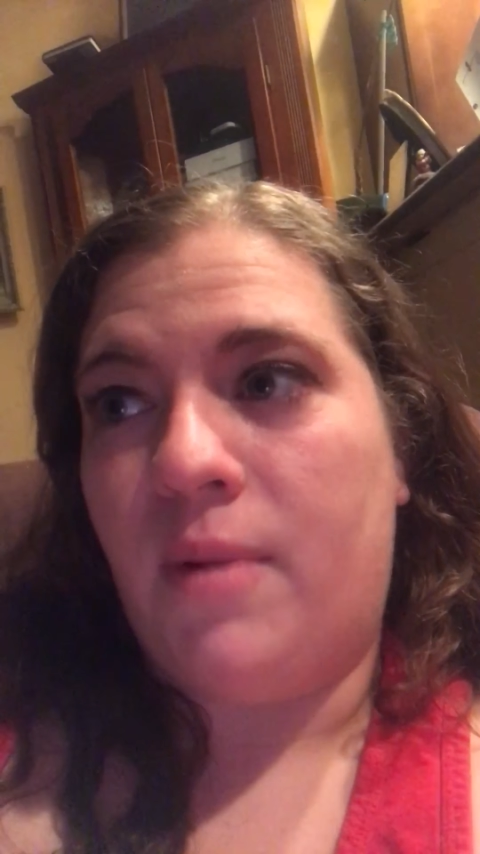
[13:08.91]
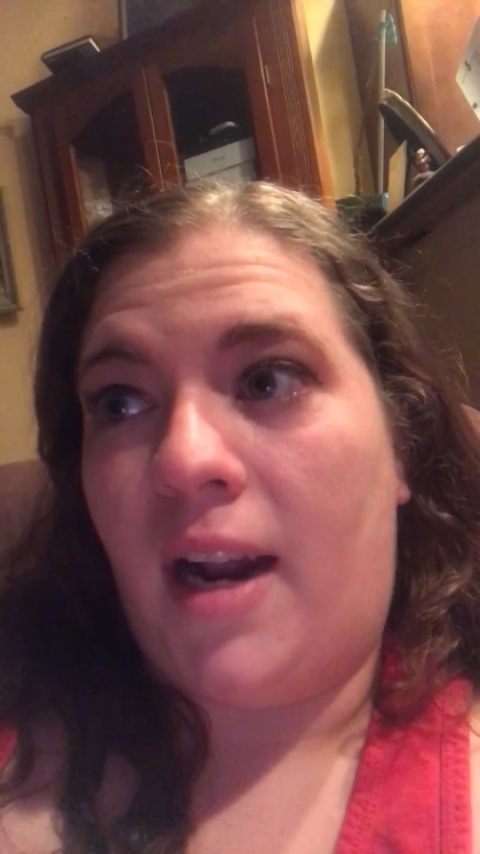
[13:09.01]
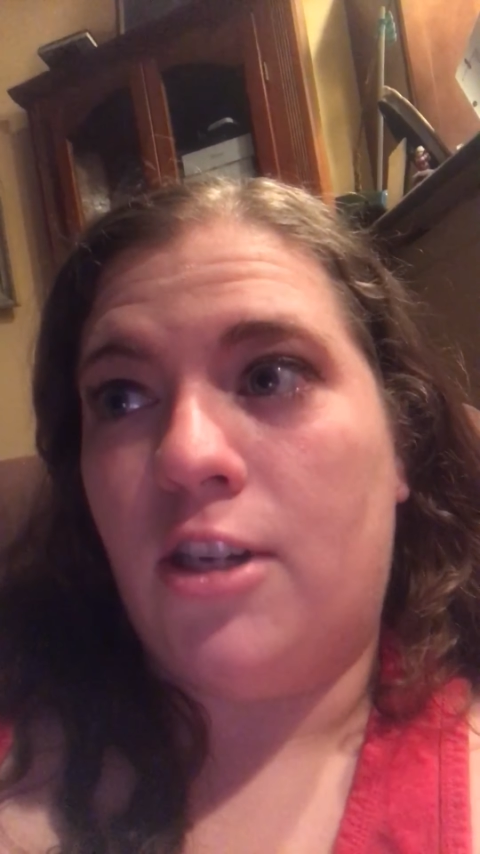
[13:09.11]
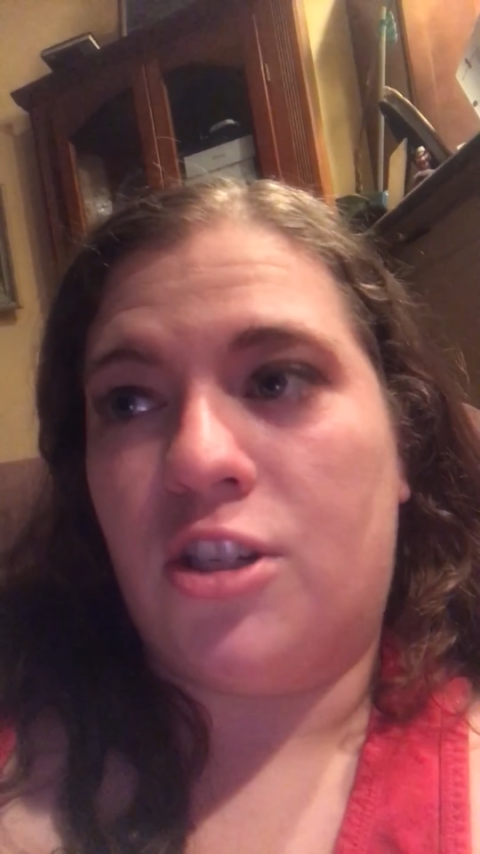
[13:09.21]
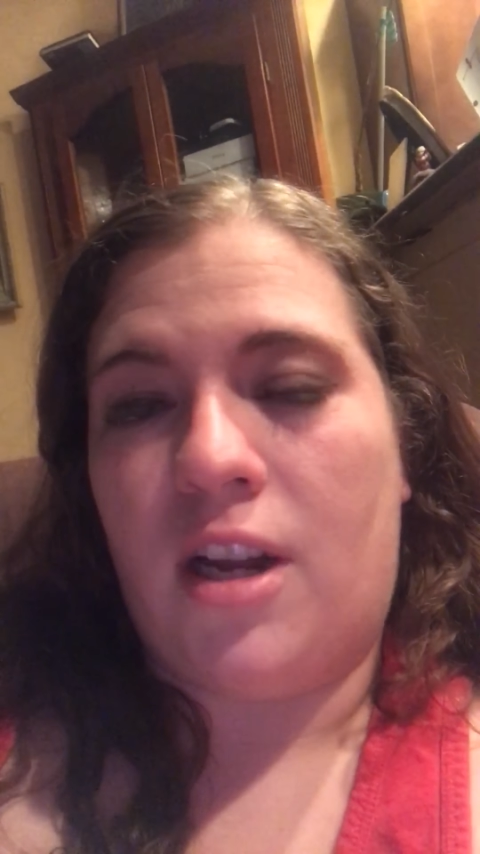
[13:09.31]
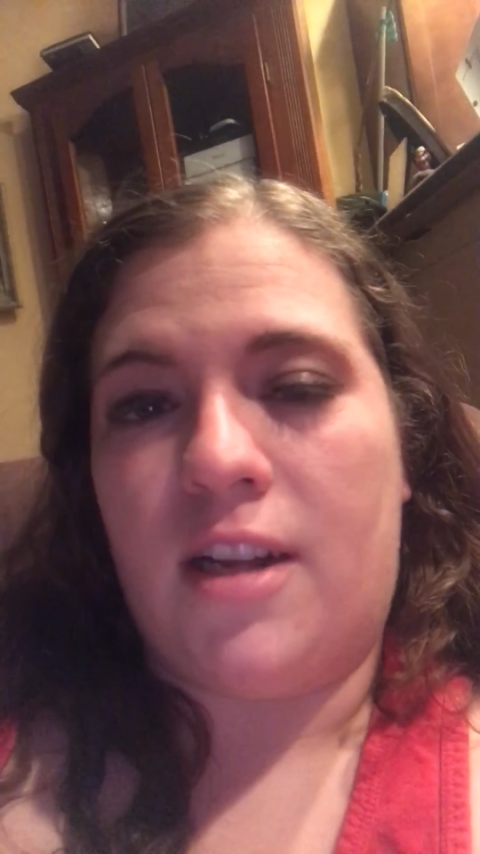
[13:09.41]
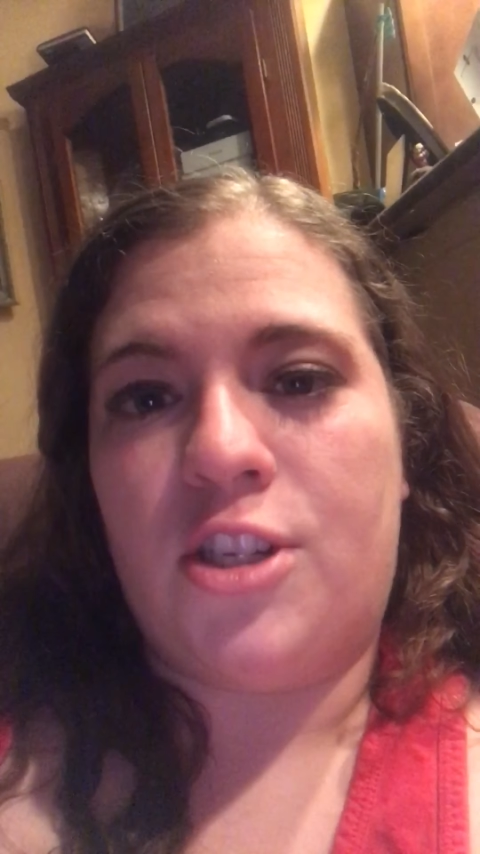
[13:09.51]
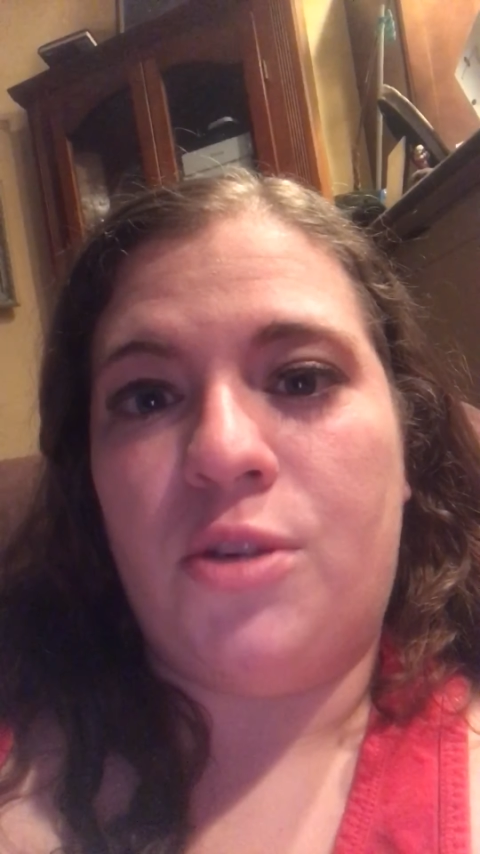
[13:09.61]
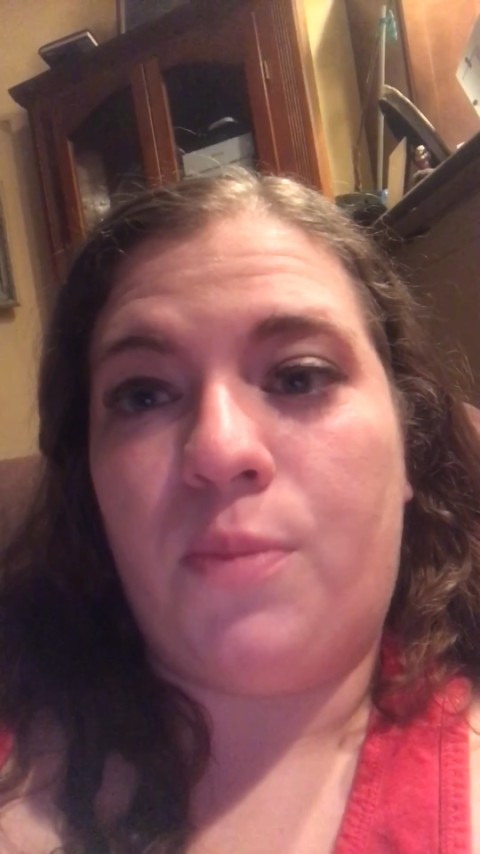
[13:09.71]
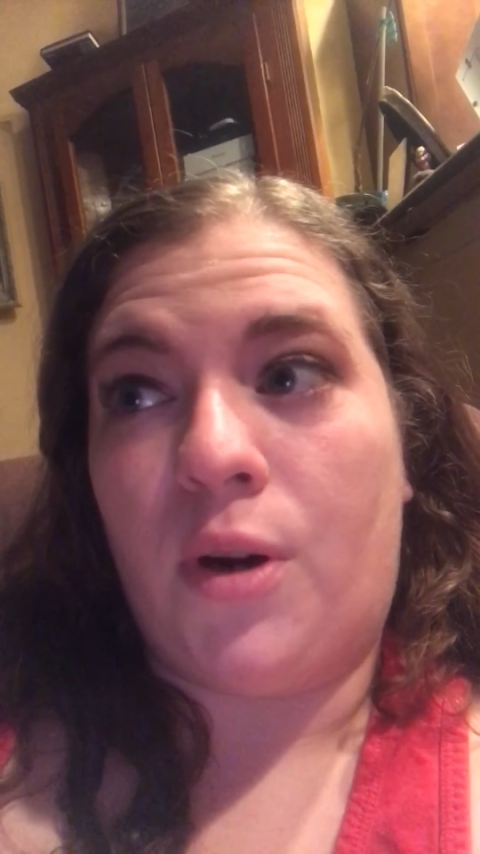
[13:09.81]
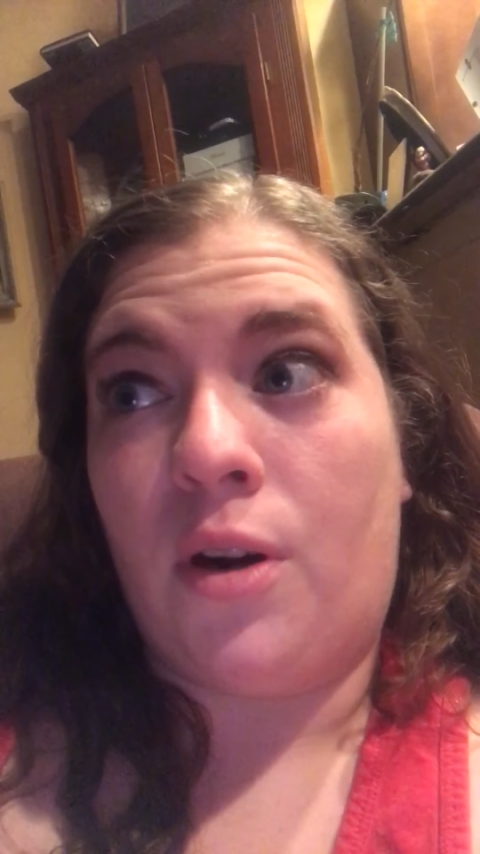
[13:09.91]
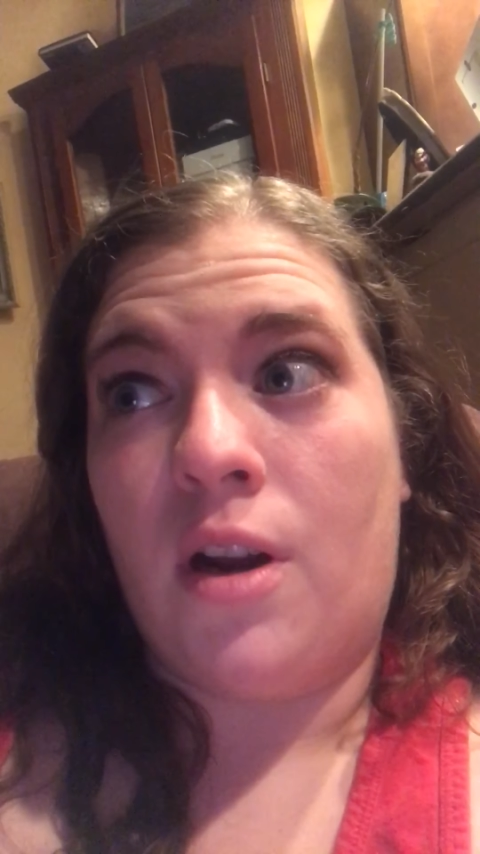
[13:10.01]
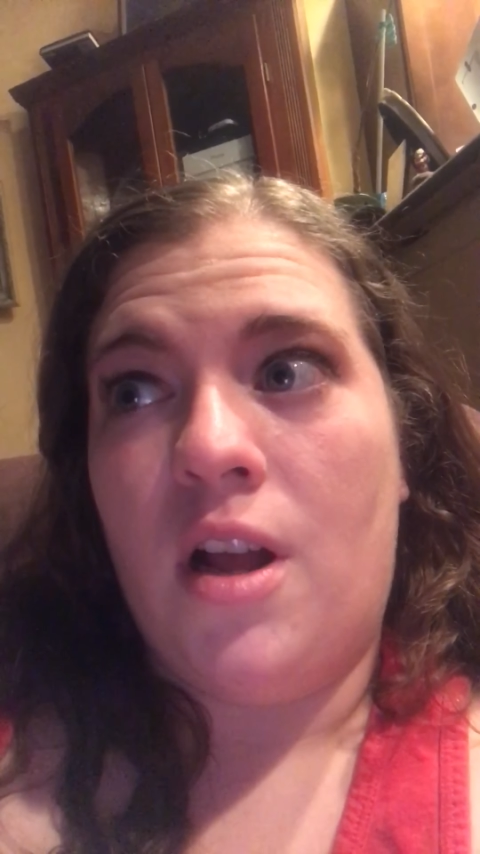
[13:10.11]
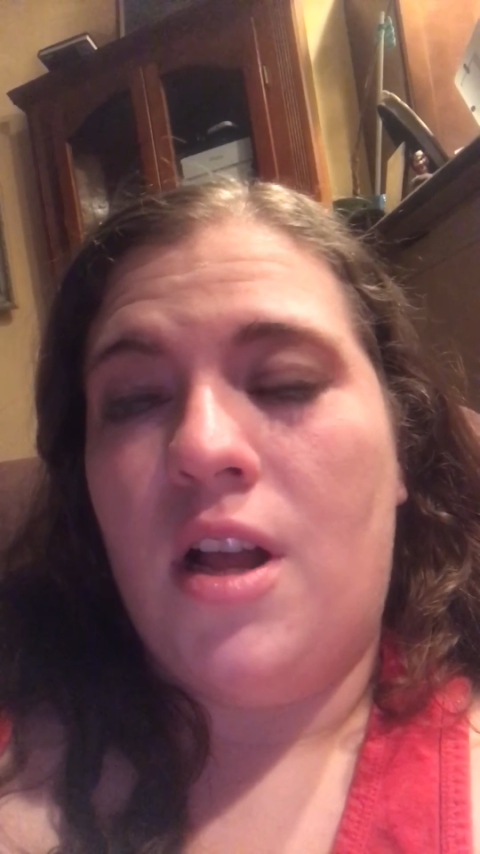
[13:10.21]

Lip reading: but I just got super,